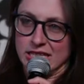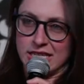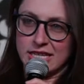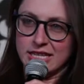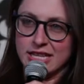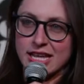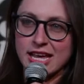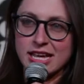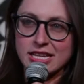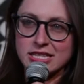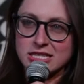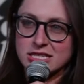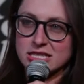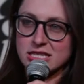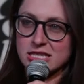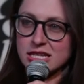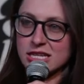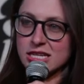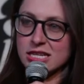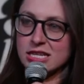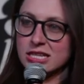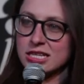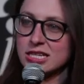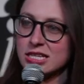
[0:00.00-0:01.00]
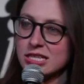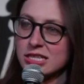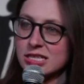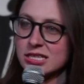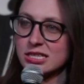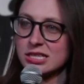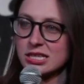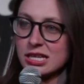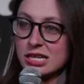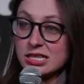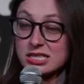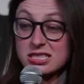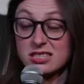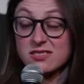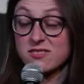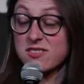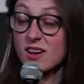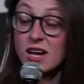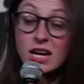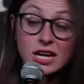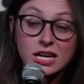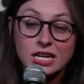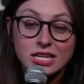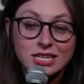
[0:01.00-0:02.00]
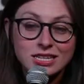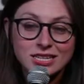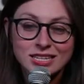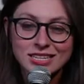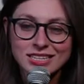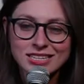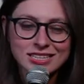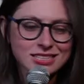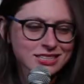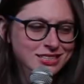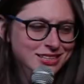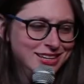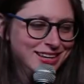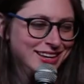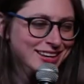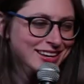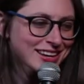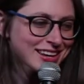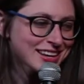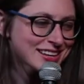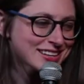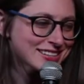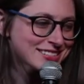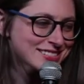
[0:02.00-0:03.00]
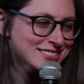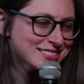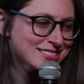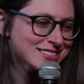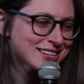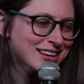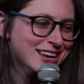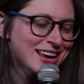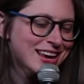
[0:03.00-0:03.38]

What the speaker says: And that's fine, I guess.